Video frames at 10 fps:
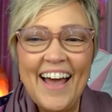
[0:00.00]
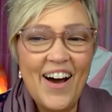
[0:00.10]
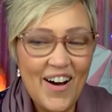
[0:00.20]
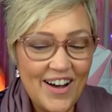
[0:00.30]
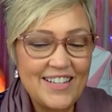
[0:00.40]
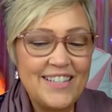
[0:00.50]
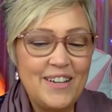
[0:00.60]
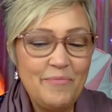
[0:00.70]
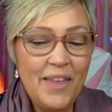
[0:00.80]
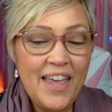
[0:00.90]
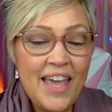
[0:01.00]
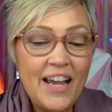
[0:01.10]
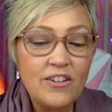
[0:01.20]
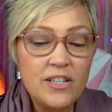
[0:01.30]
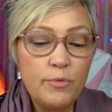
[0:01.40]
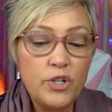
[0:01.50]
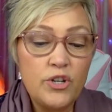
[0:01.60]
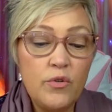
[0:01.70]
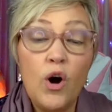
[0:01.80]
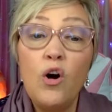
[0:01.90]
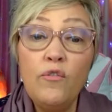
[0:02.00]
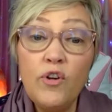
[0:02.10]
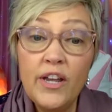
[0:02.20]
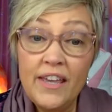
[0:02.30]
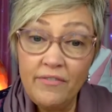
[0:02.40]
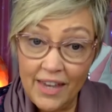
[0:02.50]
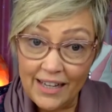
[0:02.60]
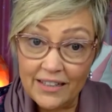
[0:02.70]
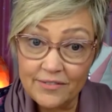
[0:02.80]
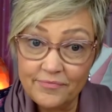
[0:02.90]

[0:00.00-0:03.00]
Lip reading: Awesome. Here's number 2, overgiving.